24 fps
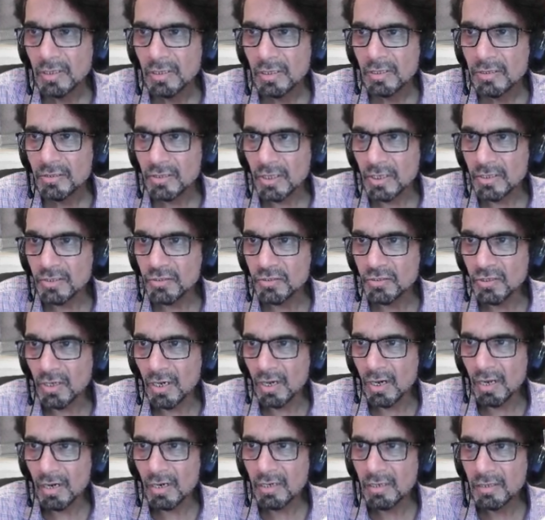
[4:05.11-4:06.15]
psi
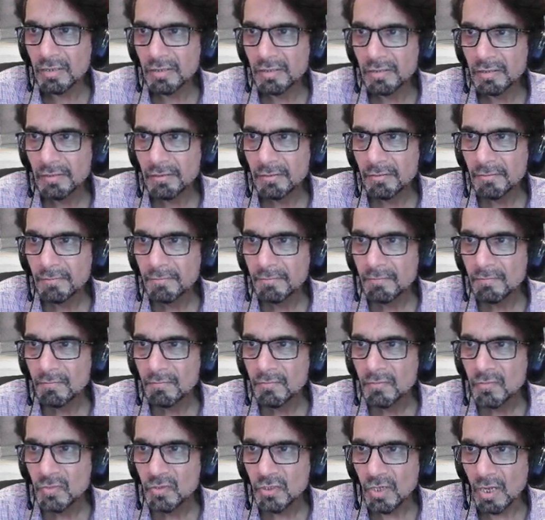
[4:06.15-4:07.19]
star
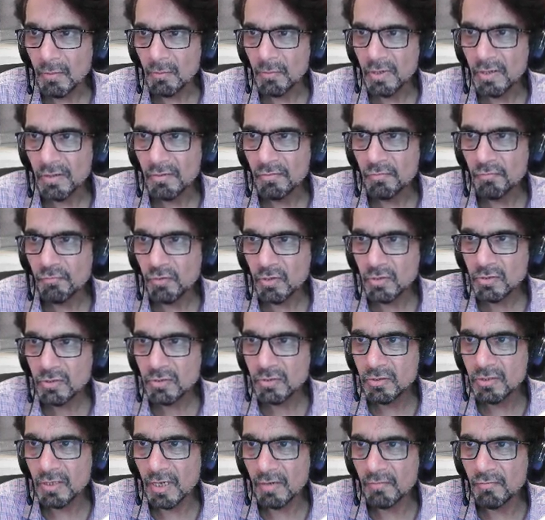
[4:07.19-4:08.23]
time derivative first
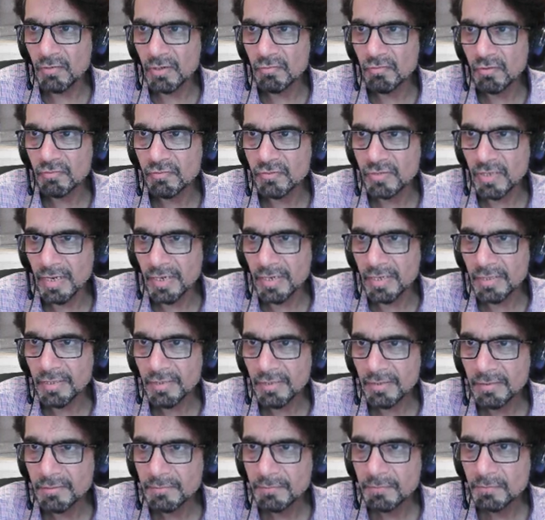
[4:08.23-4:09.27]
derivative of
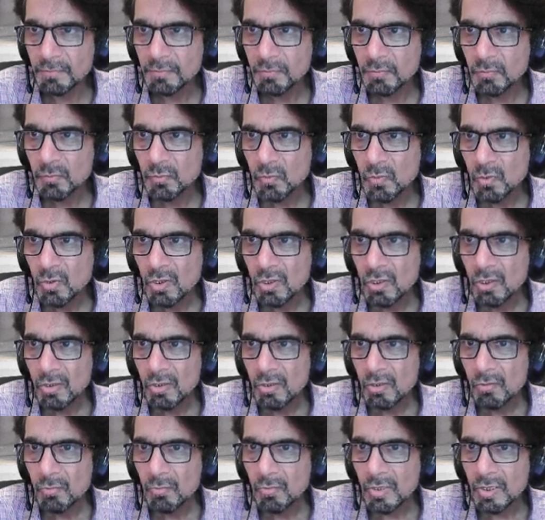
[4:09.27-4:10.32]
second
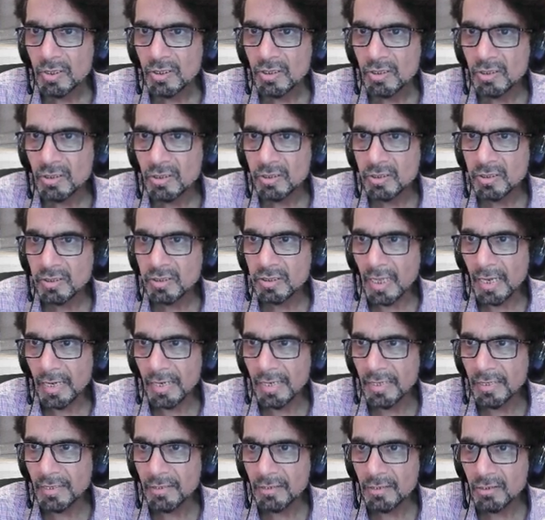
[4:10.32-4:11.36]
plus
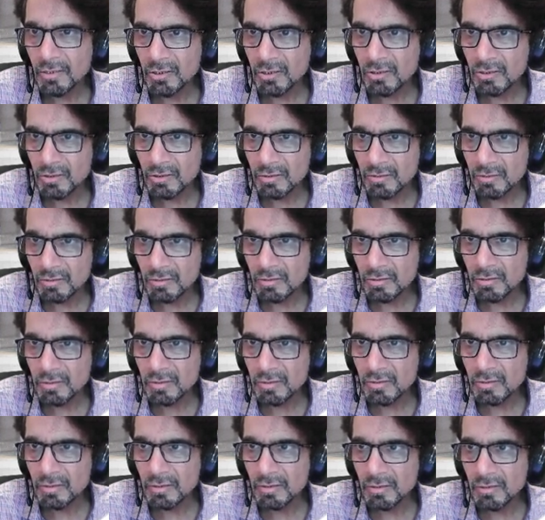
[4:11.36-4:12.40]
second
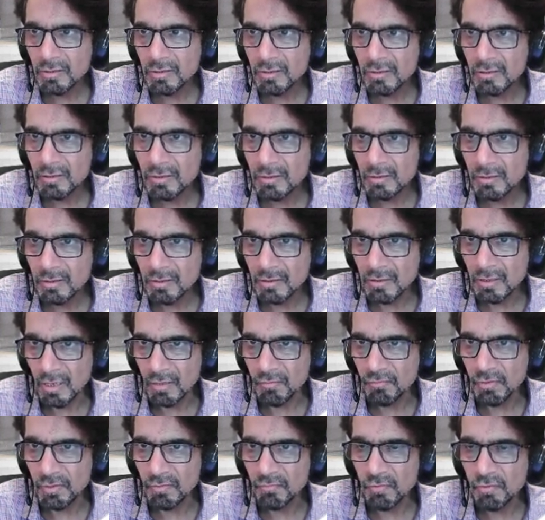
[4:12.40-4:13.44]

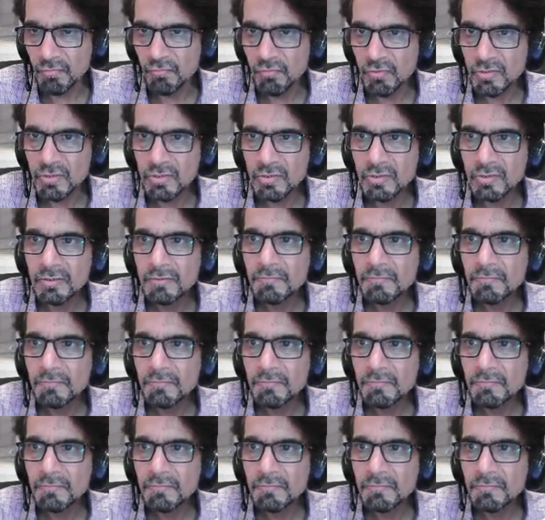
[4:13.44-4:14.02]
derivative of first.